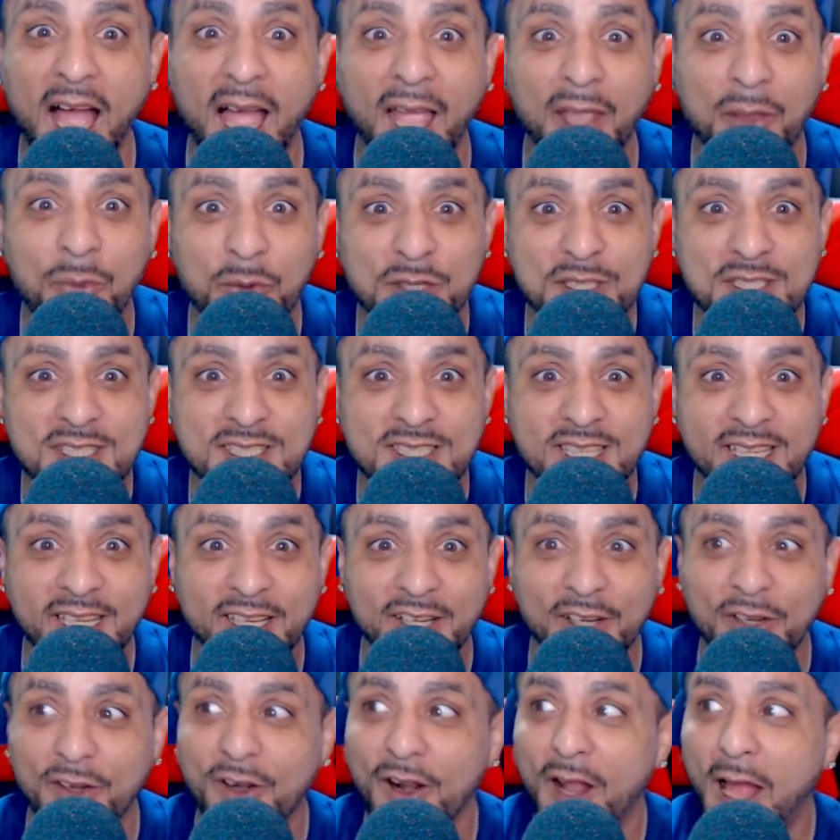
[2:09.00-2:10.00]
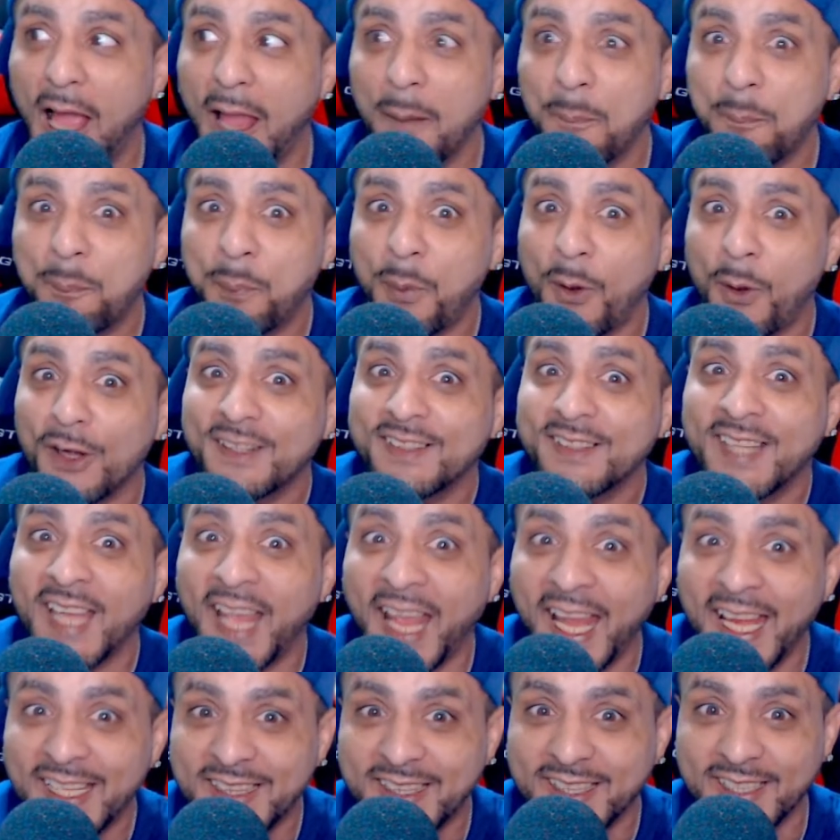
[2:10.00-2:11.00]
I was there. I
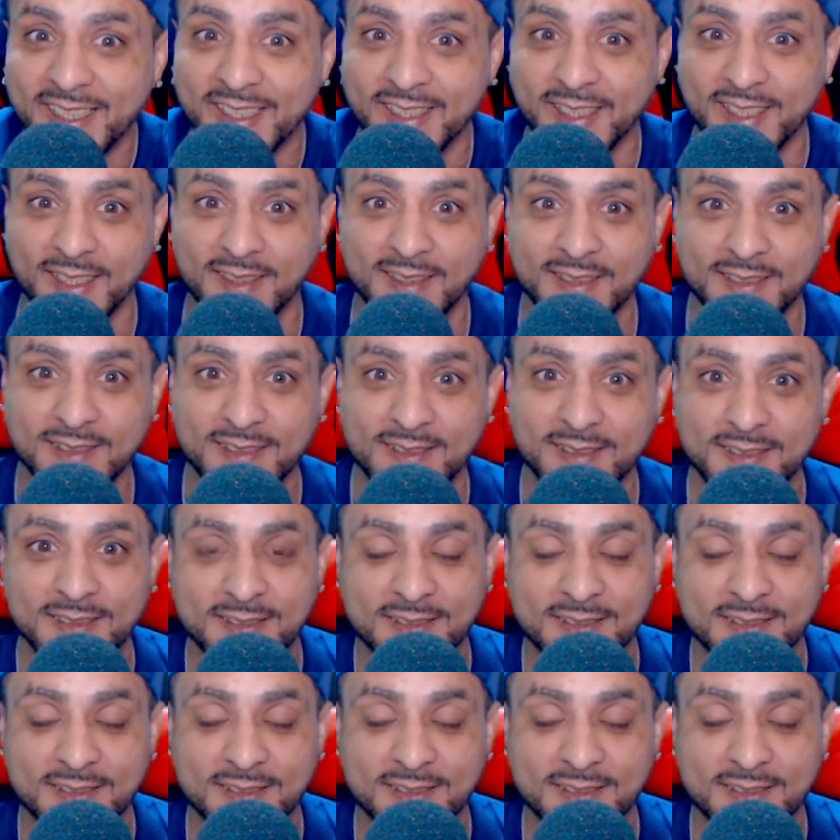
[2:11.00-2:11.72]
partaked in it.